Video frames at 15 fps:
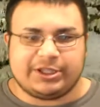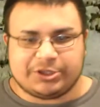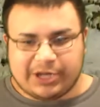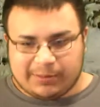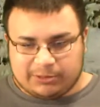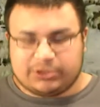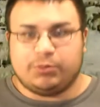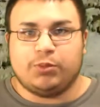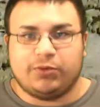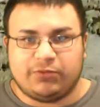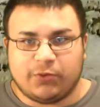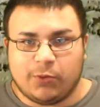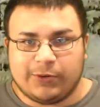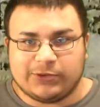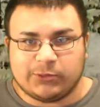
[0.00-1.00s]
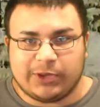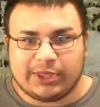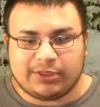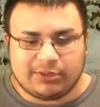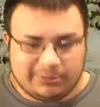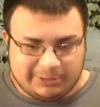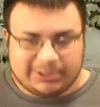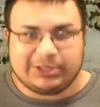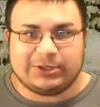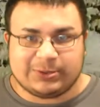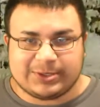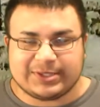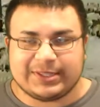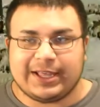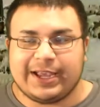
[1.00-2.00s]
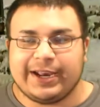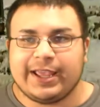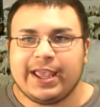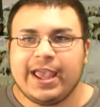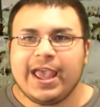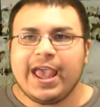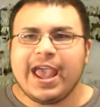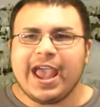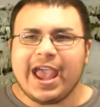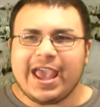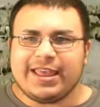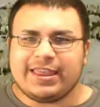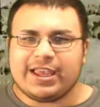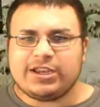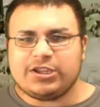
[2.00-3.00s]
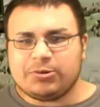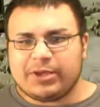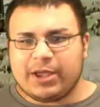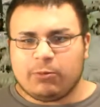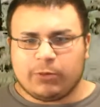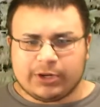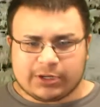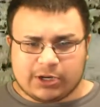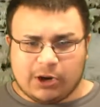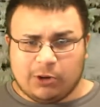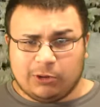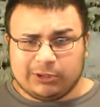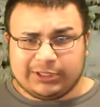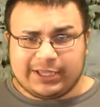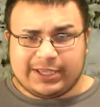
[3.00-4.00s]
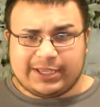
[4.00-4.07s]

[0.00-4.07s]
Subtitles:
that you're able to move forwards with the little slide. And then you get what are called